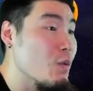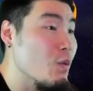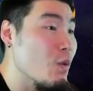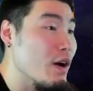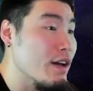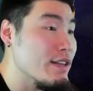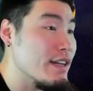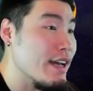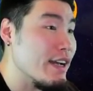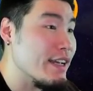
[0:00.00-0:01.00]
what
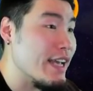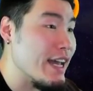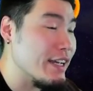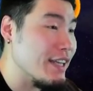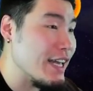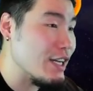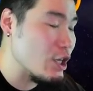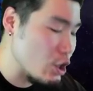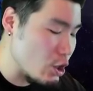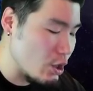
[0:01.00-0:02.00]
getting like a
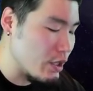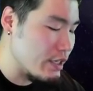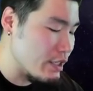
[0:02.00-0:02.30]
good